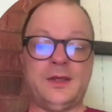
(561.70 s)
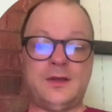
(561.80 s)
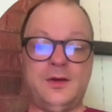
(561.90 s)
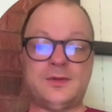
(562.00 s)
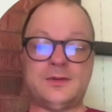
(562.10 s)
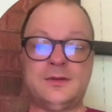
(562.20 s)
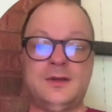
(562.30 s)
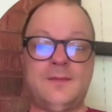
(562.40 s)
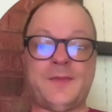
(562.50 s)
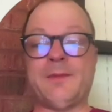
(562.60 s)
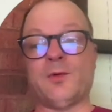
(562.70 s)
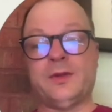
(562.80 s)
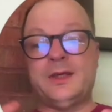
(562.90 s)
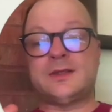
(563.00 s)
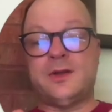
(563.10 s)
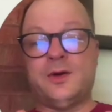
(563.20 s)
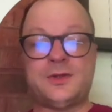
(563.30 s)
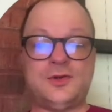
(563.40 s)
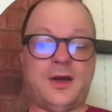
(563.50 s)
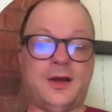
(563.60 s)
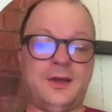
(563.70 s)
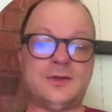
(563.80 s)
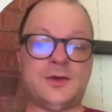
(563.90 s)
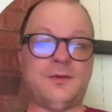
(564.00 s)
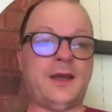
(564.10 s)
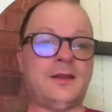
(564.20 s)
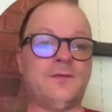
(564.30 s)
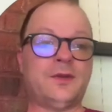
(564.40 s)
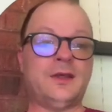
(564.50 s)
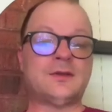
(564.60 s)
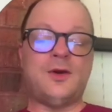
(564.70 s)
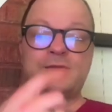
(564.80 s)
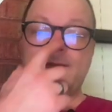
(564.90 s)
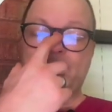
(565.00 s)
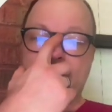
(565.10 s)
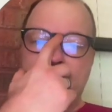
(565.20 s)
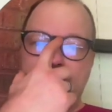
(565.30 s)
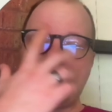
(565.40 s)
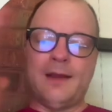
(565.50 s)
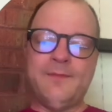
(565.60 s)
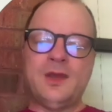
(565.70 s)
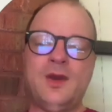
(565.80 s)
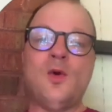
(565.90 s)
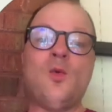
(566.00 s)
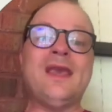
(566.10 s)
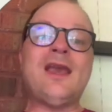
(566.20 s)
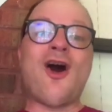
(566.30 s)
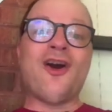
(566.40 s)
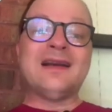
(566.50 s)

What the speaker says: notes. I'm a release notes junkie, so I love release notes. Okay, we are